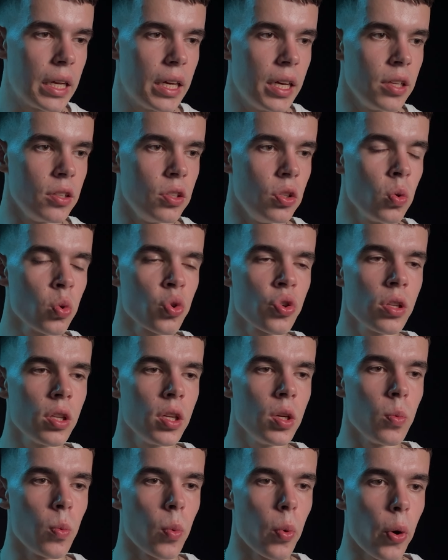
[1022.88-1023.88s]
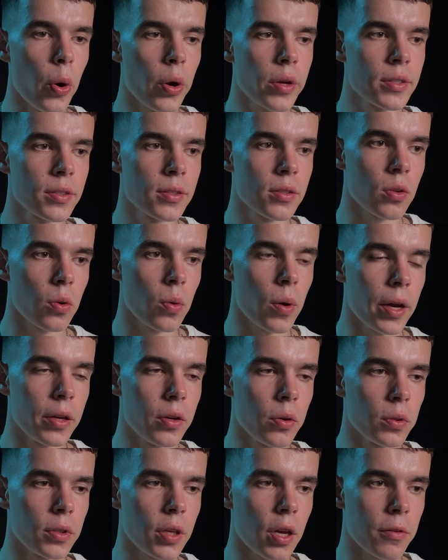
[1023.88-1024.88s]
it usually works, so I
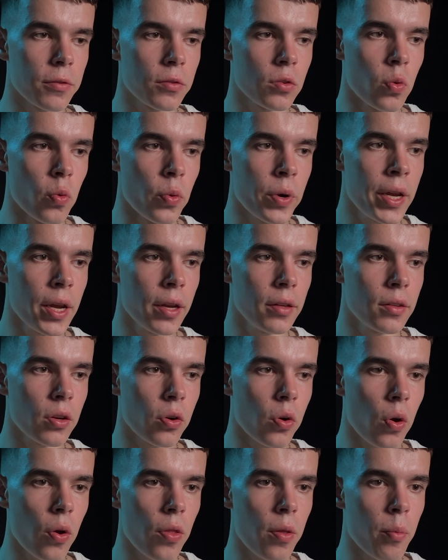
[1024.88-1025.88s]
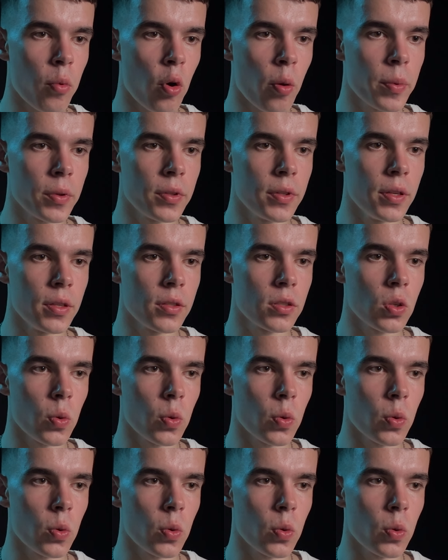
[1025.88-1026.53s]
don't have to re-enter all the properties.